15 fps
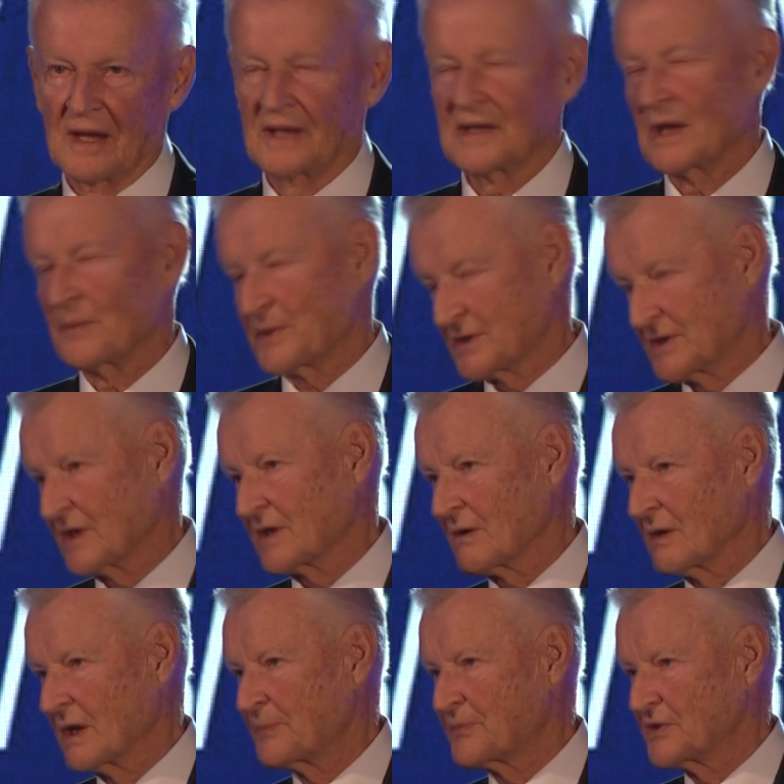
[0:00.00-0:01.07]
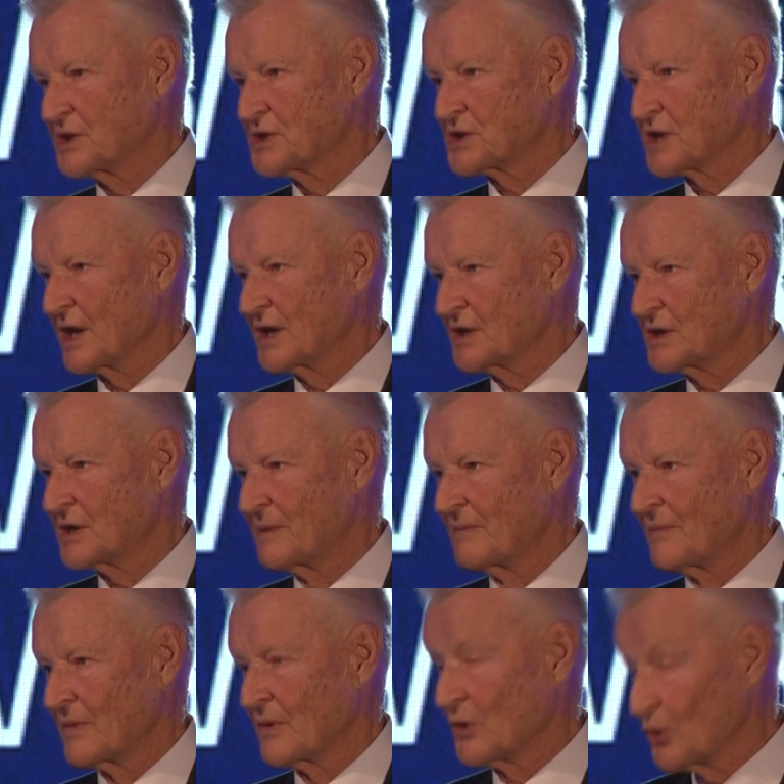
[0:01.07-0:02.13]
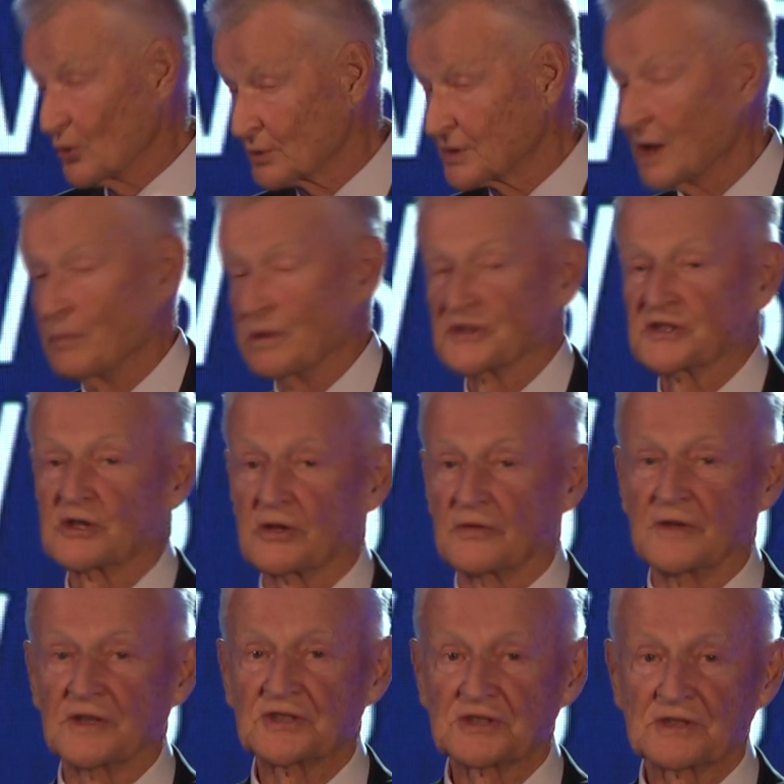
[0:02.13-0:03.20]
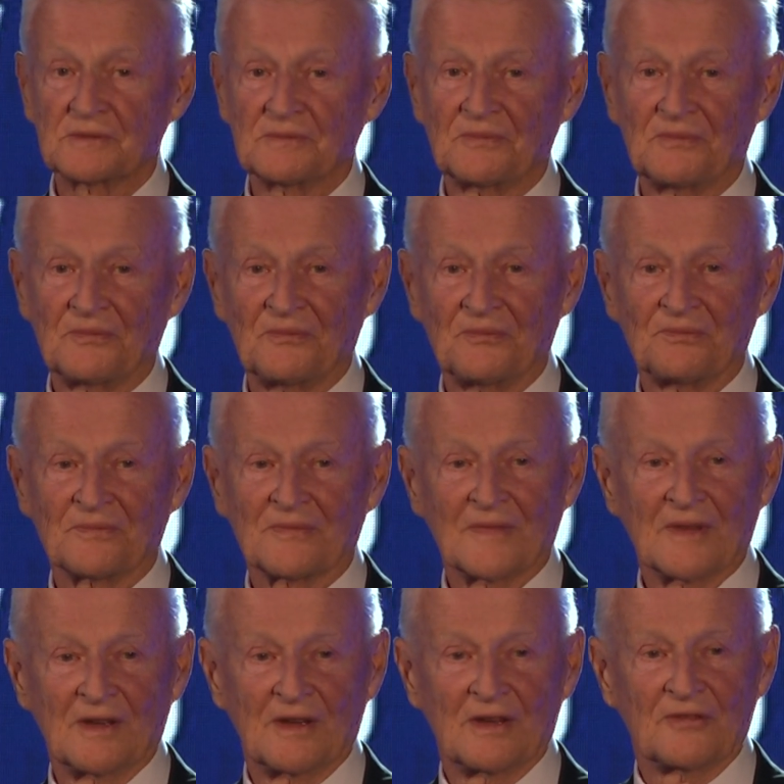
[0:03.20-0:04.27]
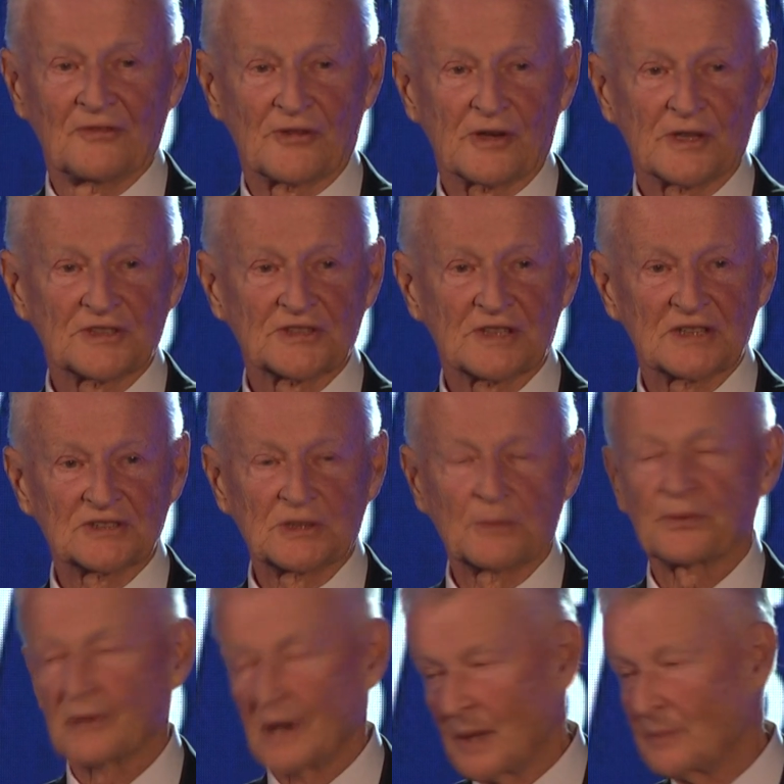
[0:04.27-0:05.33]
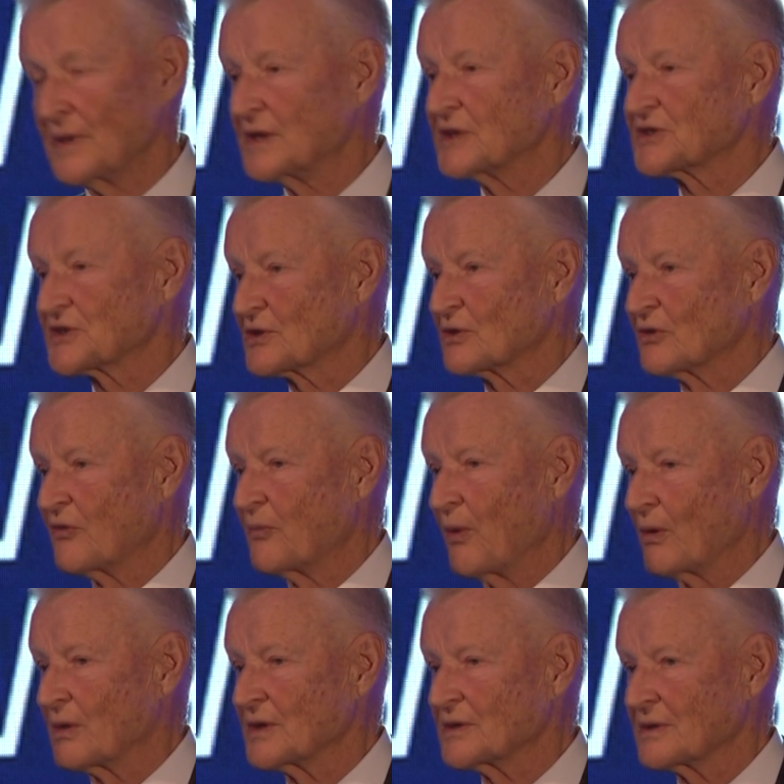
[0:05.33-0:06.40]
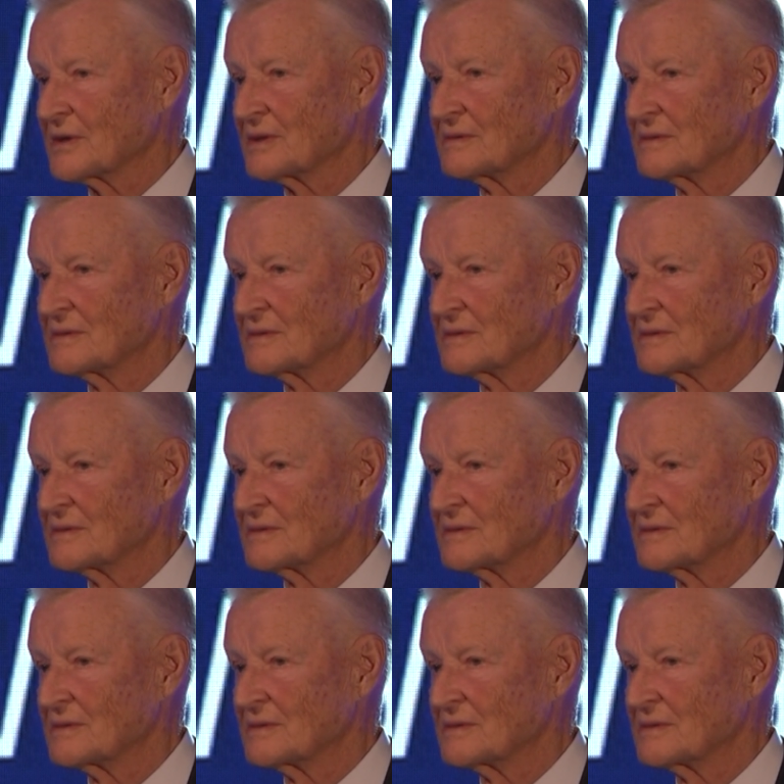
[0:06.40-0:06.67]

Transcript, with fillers: and I particularly appreciate your double service. First, as the Prime Minister of Poland,